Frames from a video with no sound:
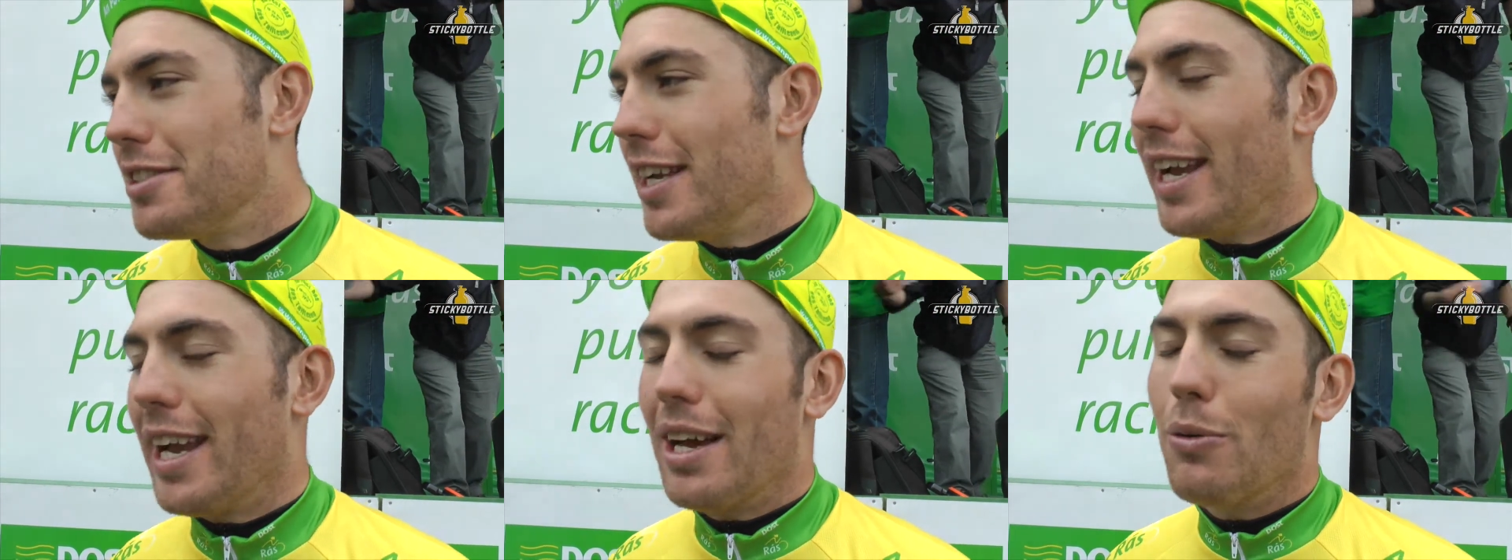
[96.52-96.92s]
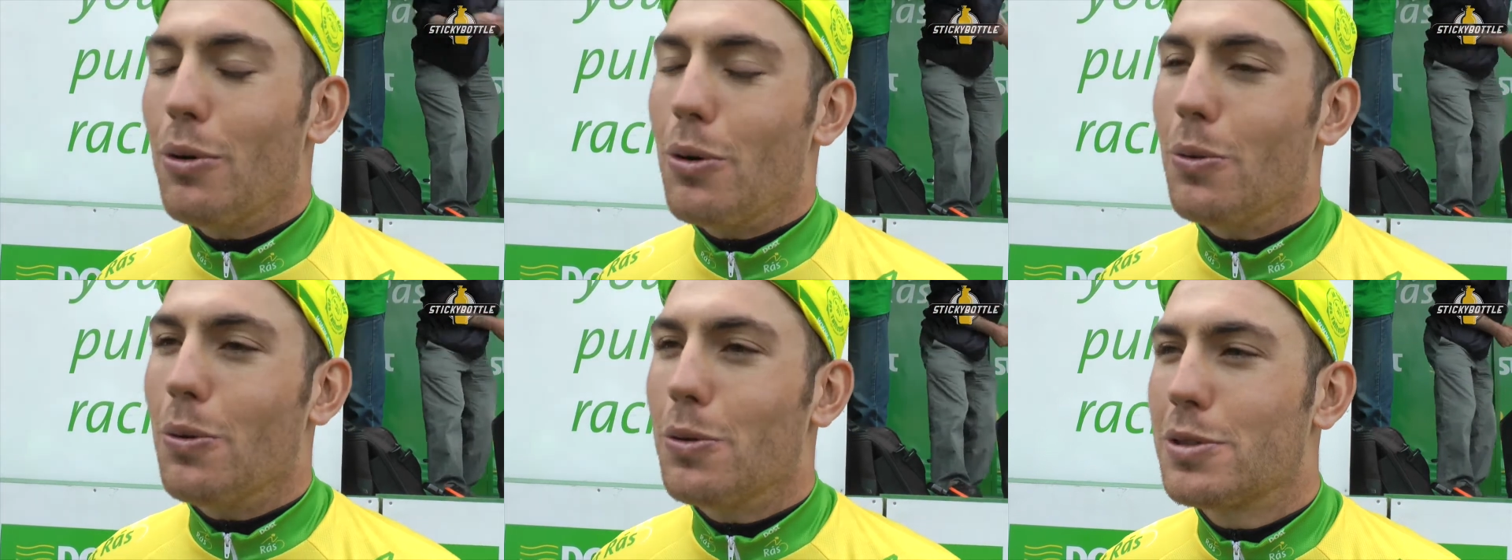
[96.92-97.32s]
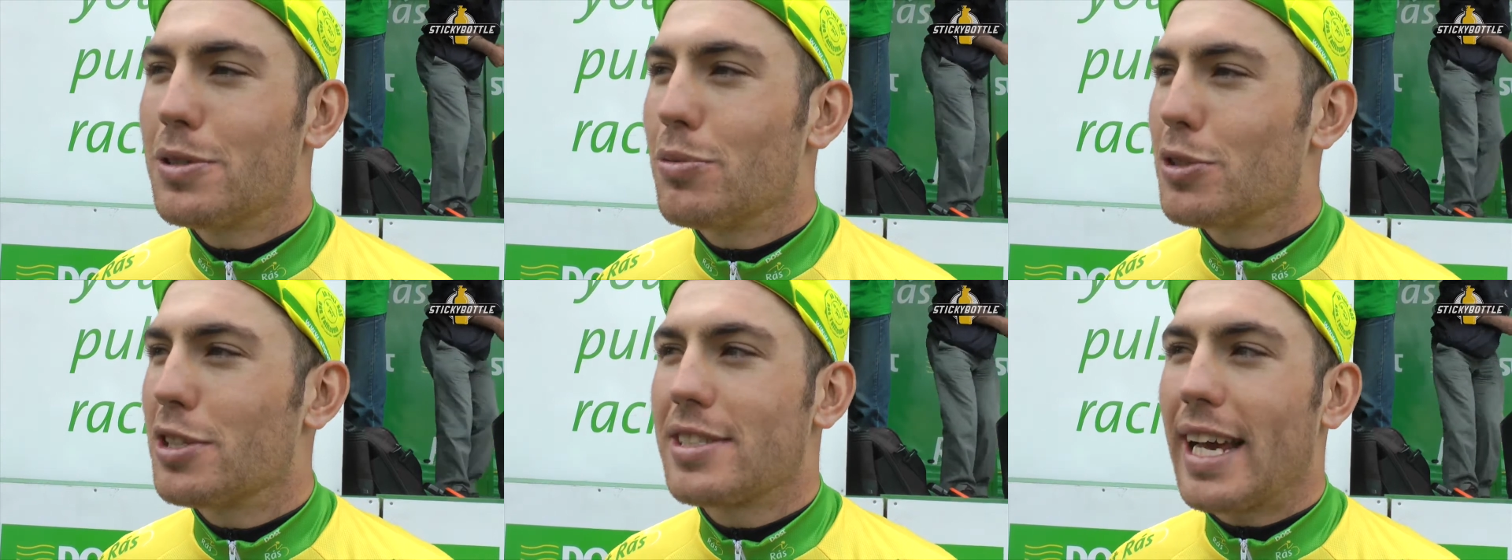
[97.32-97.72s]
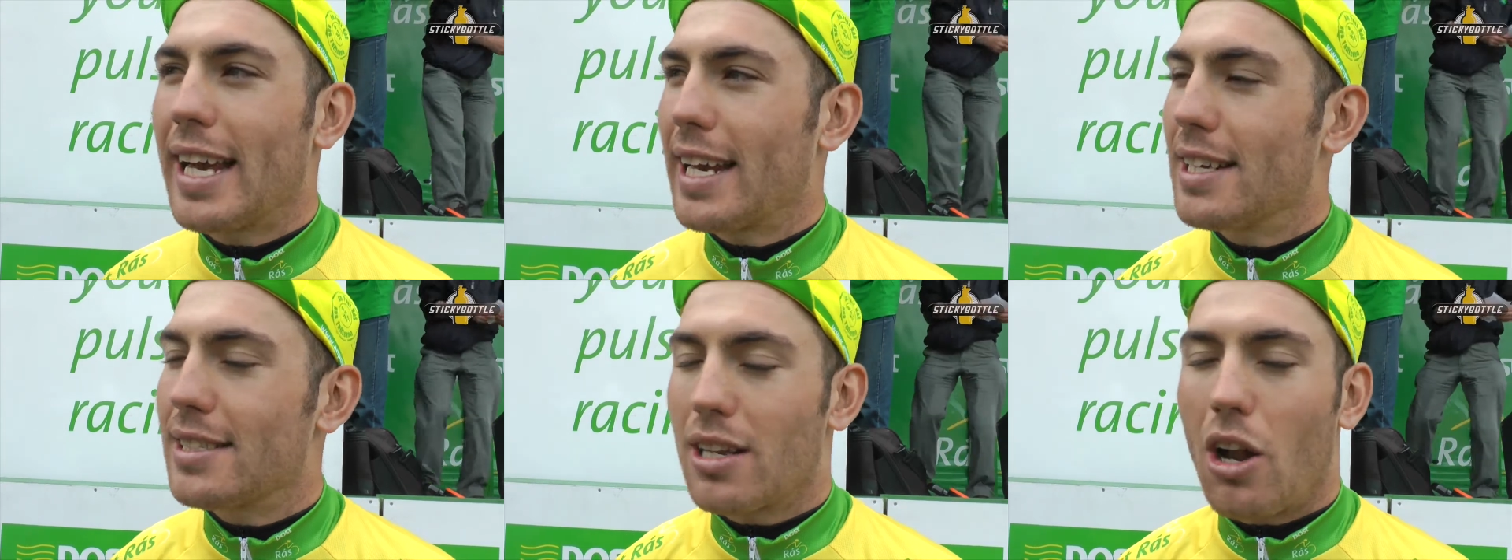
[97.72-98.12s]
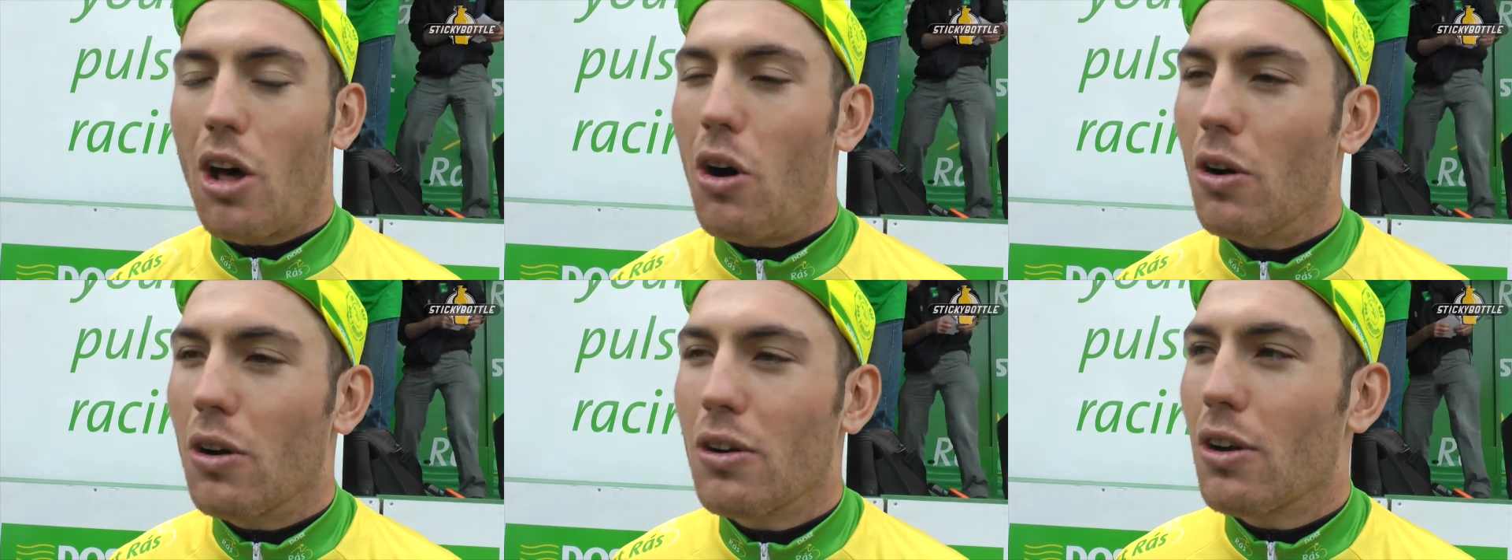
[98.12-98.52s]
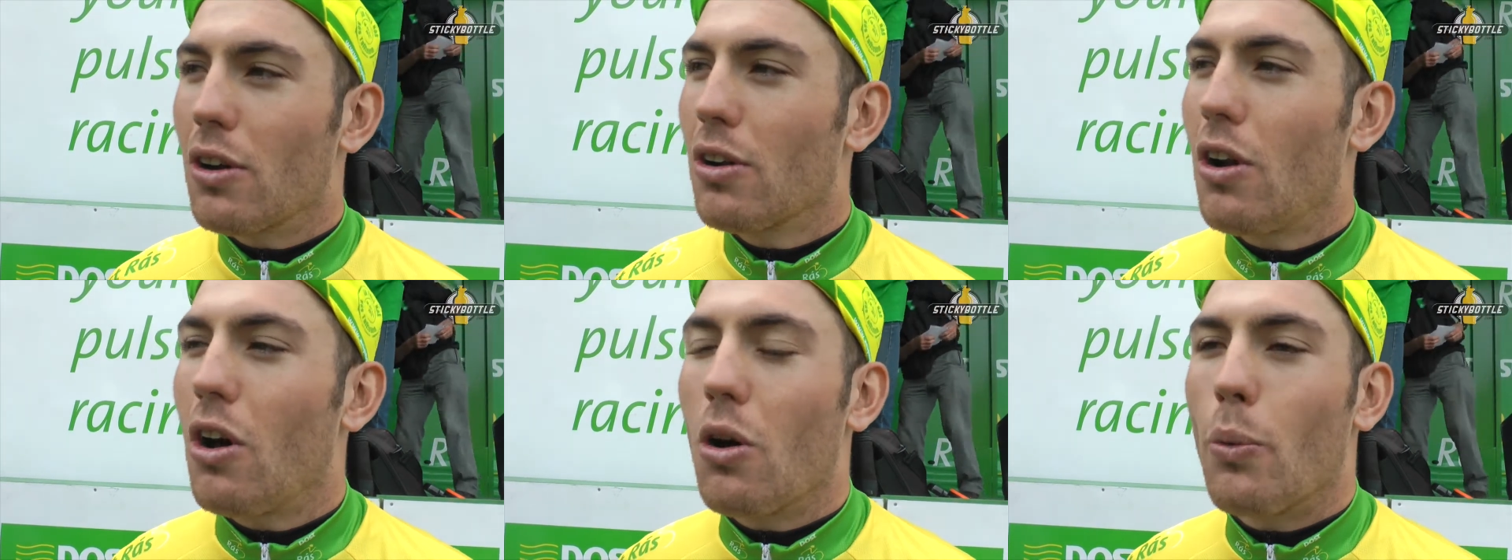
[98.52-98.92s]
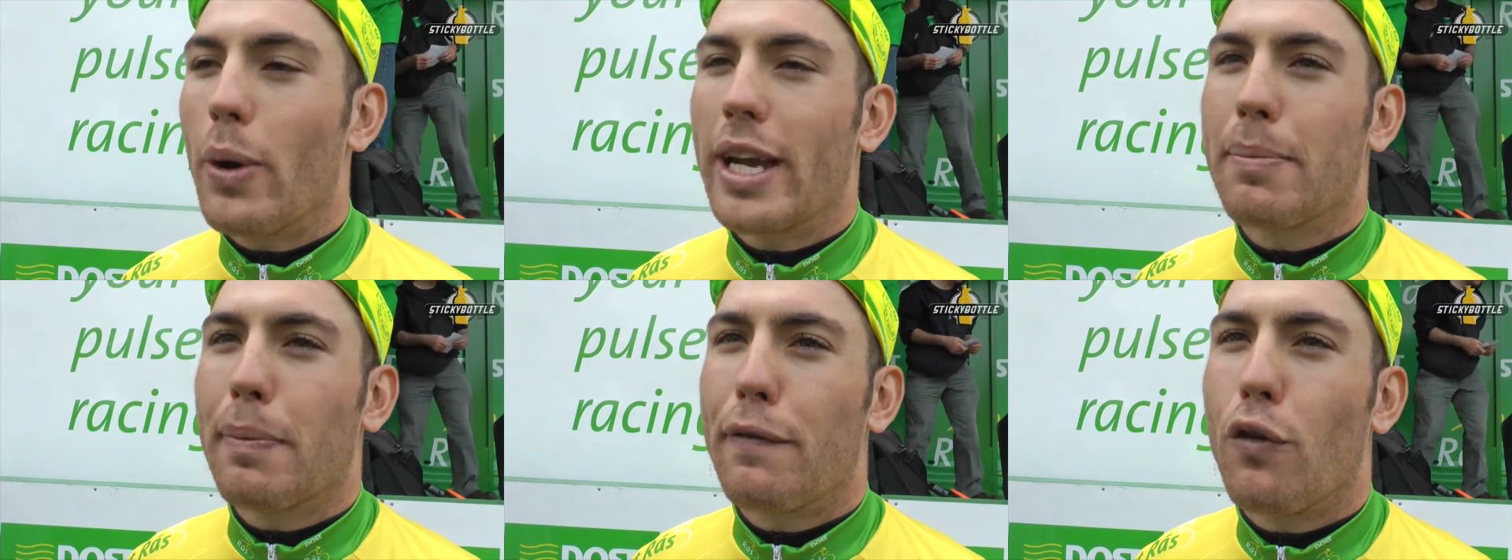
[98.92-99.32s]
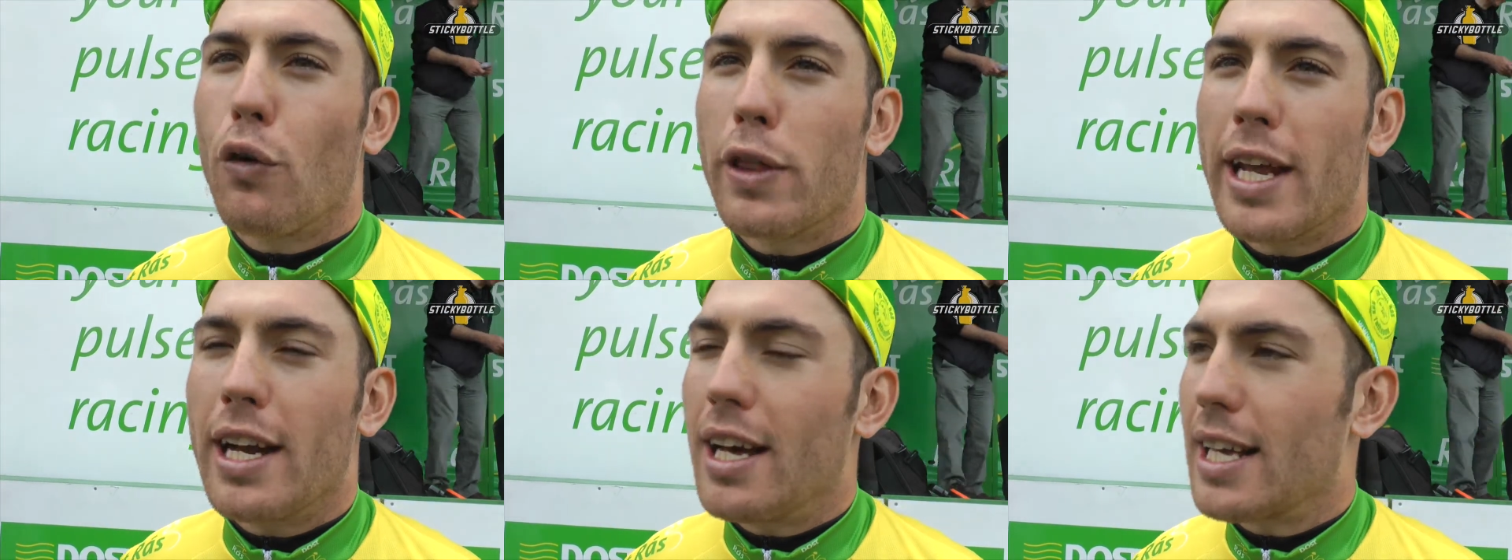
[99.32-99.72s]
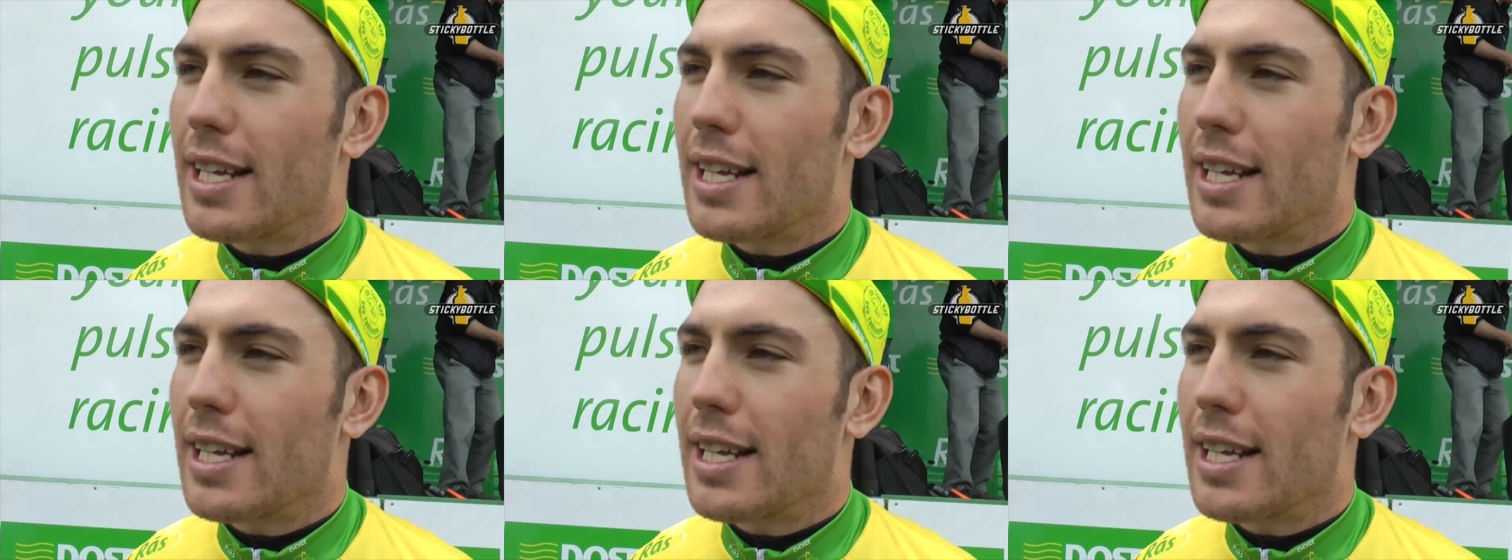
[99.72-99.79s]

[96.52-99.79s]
yeah, we'll just take it. It's a long week before then.